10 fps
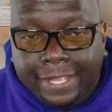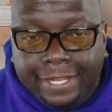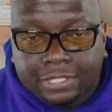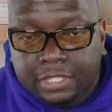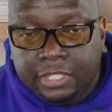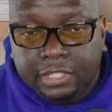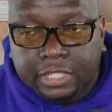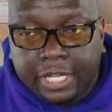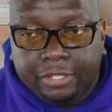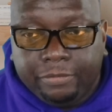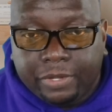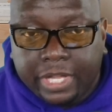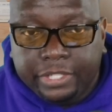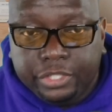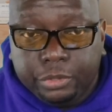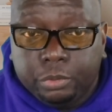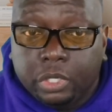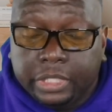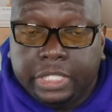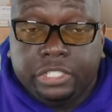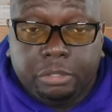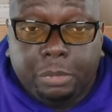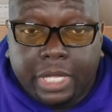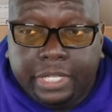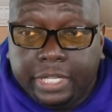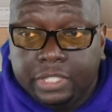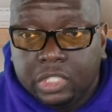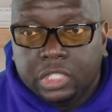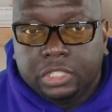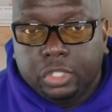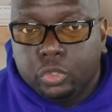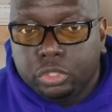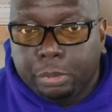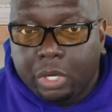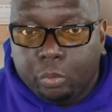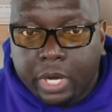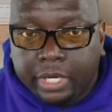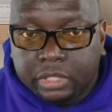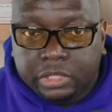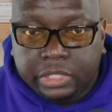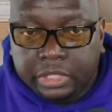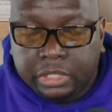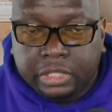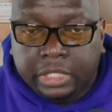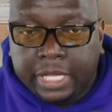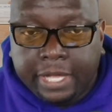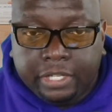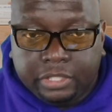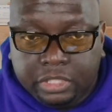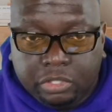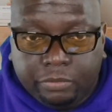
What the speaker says: Actually, kind of fine tune, or get somebody that knows about wireless signaling and how to,